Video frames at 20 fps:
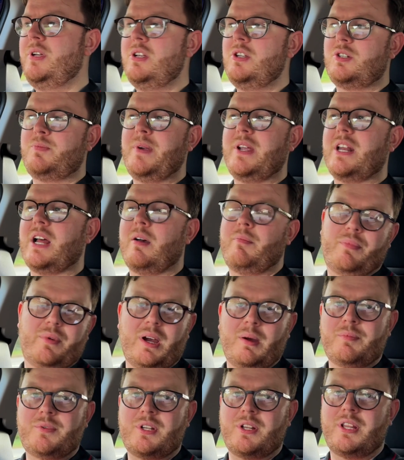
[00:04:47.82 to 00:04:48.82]
you speed
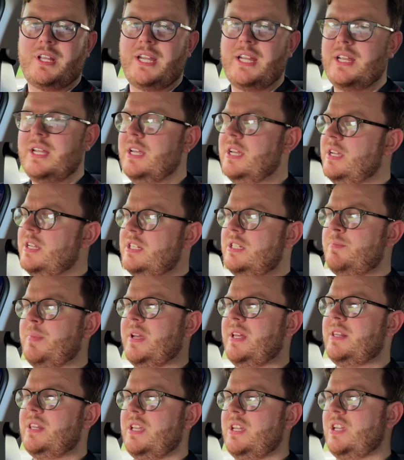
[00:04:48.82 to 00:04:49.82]
up to the
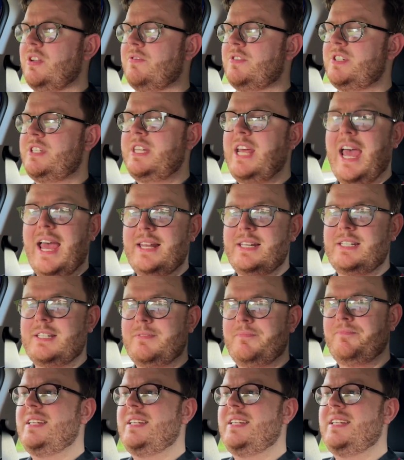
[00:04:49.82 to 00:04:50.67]
speed that you've set.